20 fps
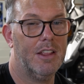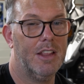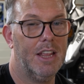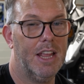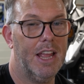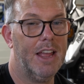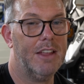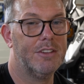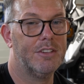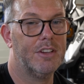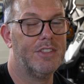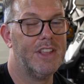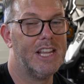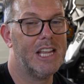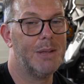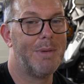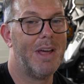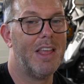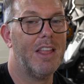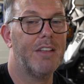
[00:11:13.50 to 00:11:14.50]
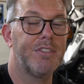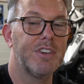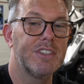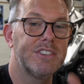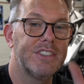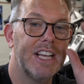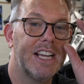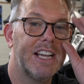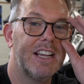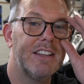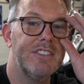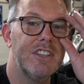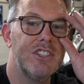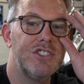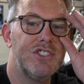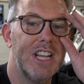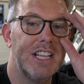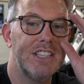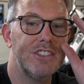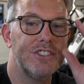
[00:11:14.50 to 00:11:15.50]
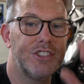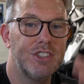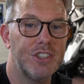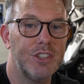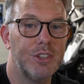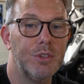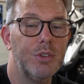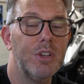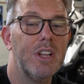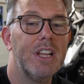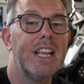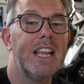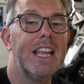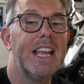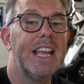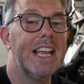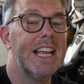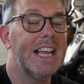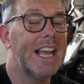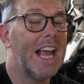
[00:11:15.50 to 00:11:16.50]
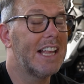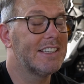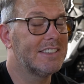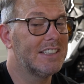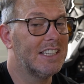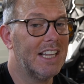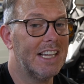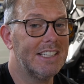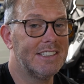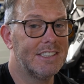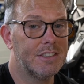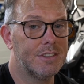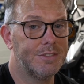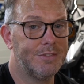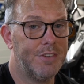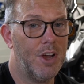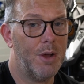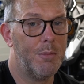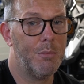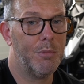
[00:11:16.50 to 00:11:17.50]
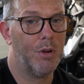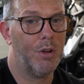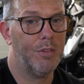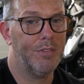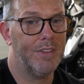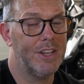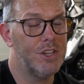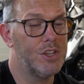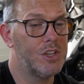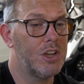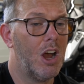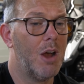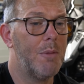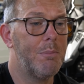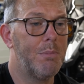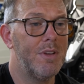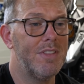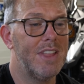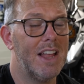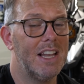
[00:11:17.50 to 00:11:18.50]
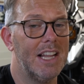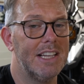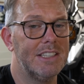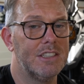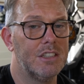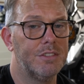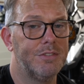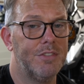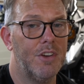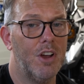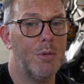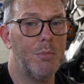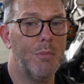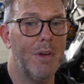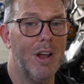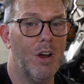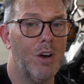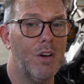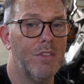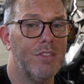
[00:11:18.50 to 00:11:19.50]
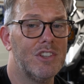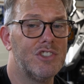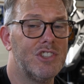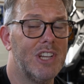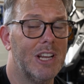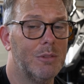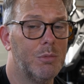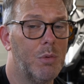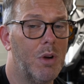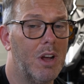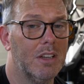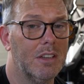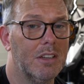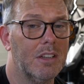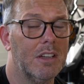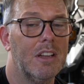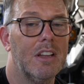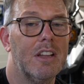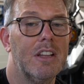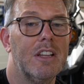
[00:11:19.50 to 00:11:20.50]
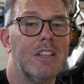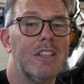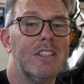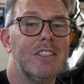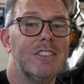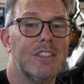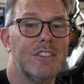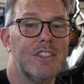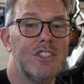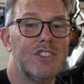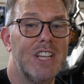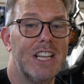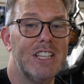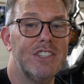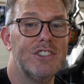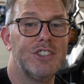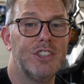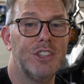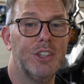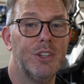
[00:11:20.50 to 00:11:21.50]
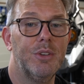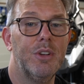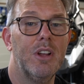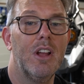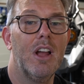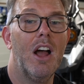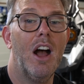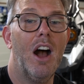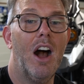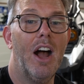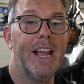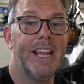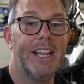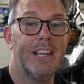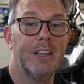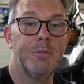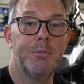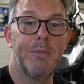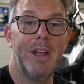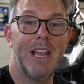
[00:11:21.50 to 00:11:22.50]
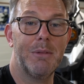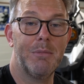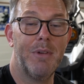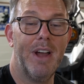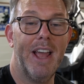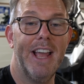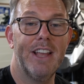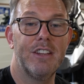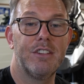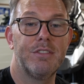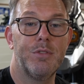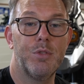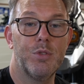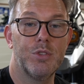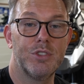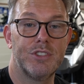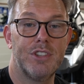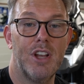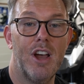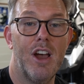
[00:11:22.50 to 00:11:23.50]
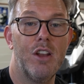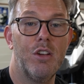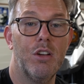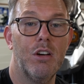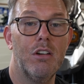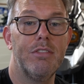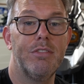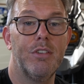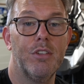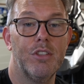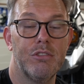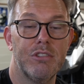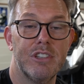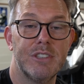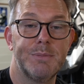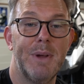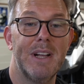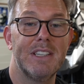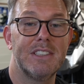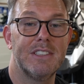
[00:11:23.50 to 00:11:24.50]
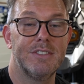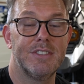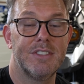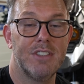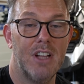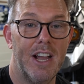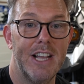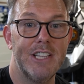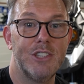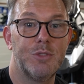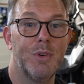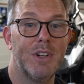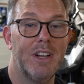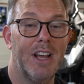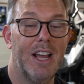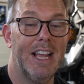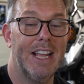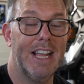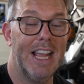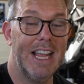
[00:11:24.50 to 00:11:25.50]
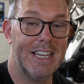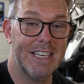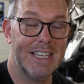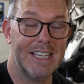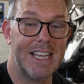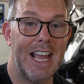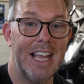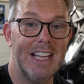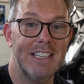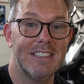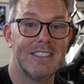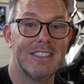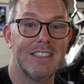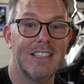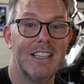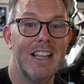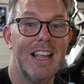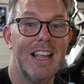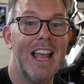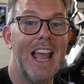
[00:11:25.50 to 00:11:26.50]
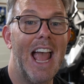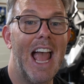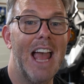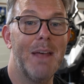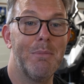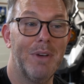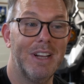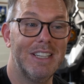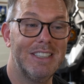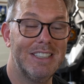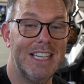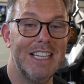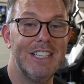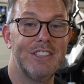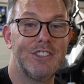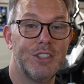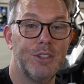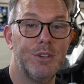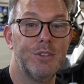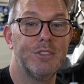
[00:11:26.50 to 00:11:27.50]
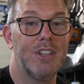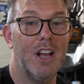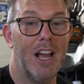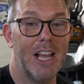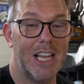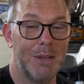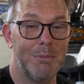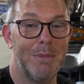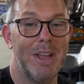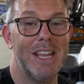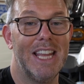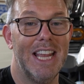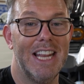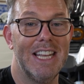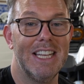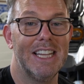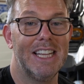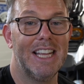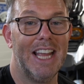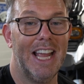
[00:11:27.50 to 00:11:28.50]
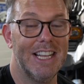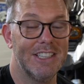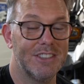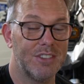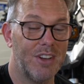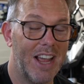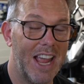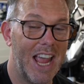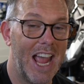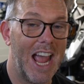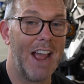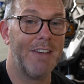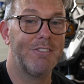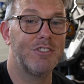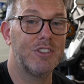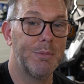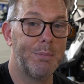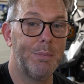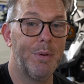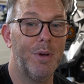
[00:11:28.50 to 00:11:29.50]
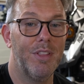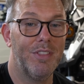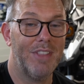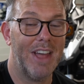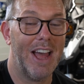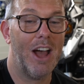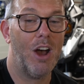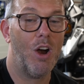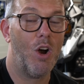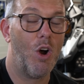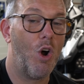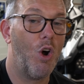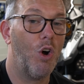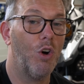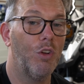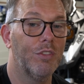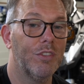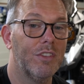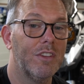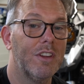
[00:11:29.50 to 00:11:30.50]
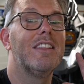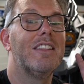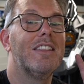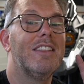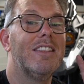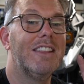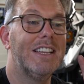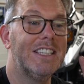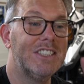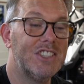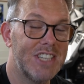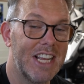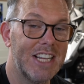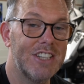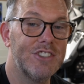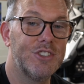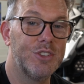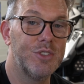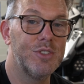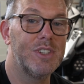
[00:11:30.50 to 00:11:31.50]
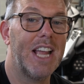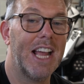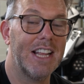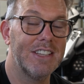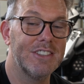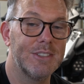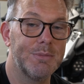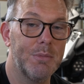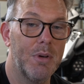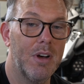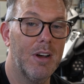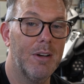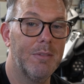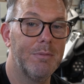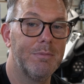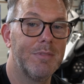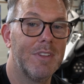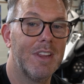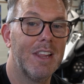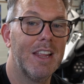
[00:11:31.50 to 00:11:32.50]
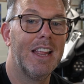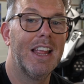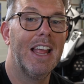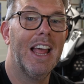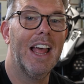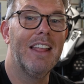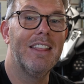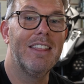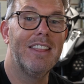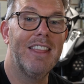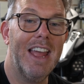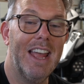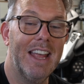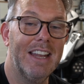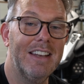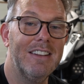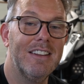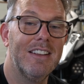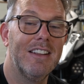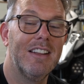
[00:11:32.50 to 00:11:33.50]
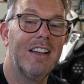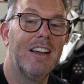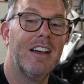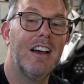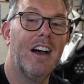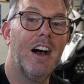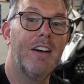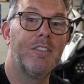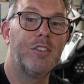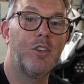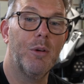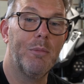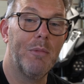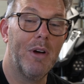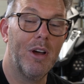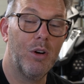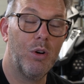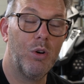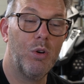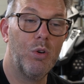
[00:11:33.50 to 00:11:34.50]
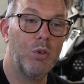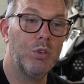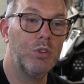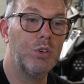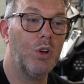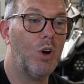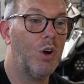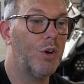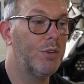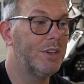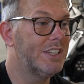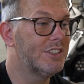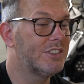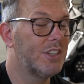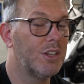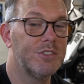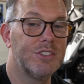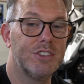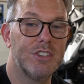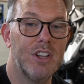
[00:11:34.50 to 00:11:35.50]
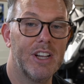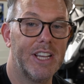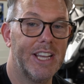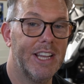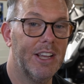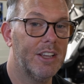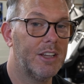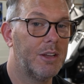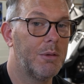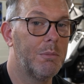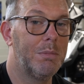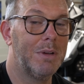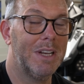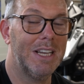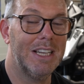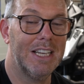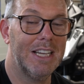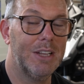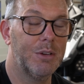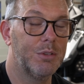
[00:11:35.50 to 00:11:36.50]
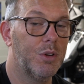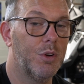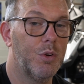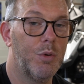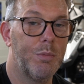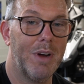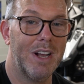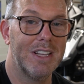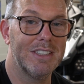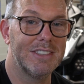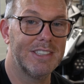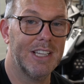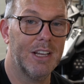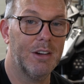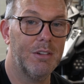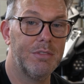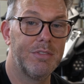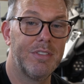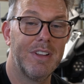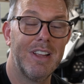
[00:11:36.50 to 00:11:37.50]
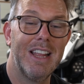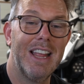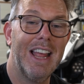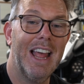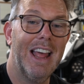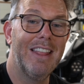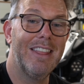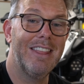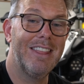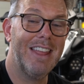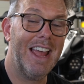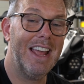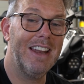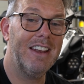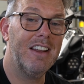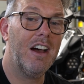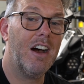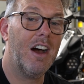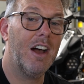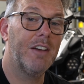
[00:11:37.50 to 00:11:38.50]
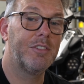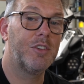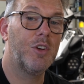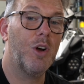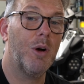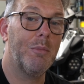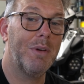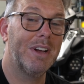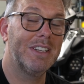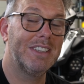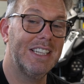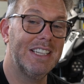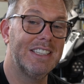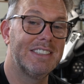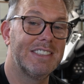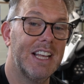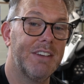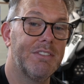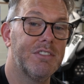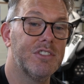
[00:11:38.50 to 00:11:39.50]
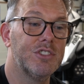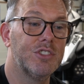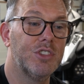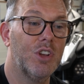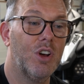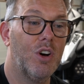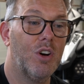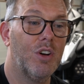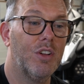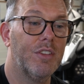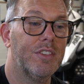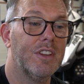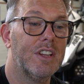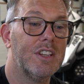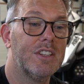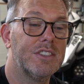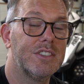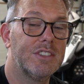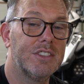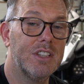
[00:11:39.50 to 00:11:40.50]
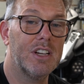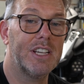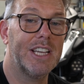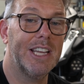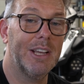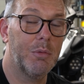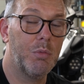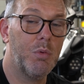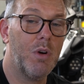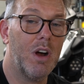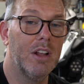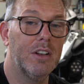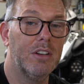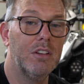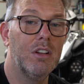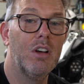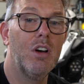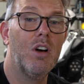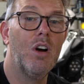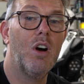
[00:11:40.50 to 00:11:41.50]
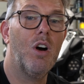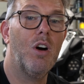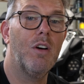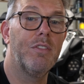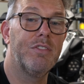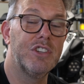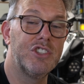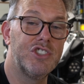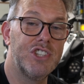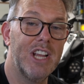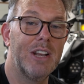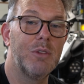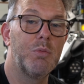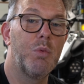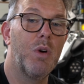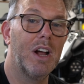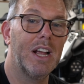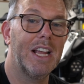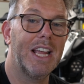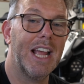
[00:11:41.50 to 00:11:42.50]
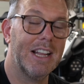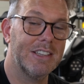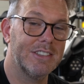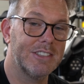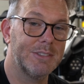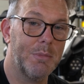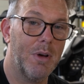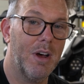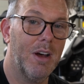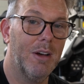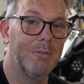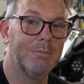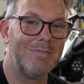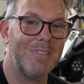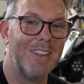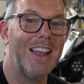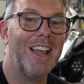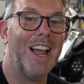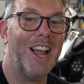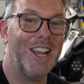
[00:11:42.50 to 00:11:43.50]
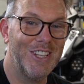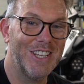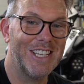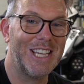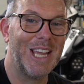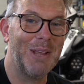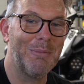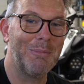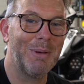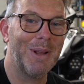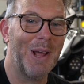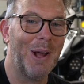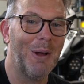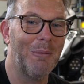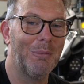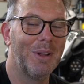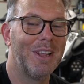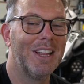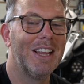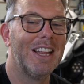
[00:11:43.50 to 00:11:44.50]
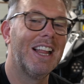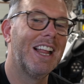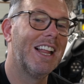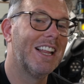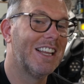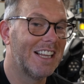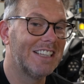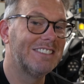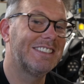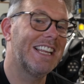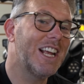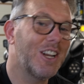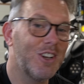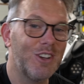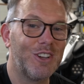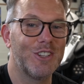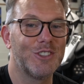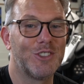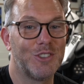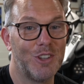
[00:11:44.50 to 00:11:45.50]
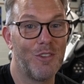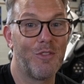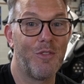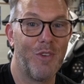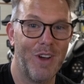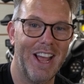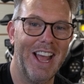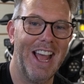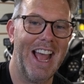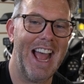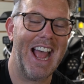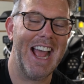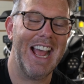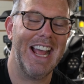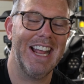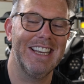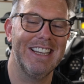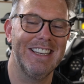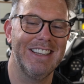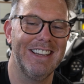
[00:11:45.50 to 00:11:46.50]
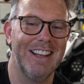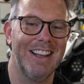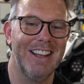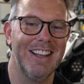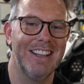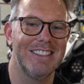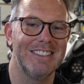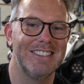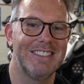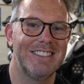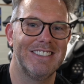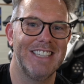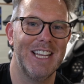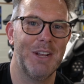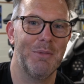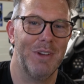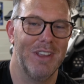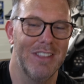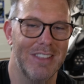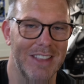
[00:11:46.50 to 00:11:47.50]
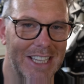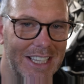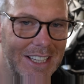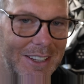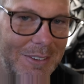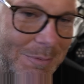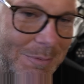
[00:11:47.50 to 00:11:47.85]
Yeah, so think about that for a second. The Gen 2 has the latest firmware on there. You can't put that latest firmware on the Gen 1. So the Gen 2, I can make my S4s turn off on the respective sides when I indicate, and my D2s I can make indicate. So I have to put that on the Gen 2 Cansmart. And then I've got my horn on its own circuit completely all by itself. And then I've got my D7s on circuit 1 of the Gen 1 Cansmart. Are you keeping up? Take a look at the software and see what you think.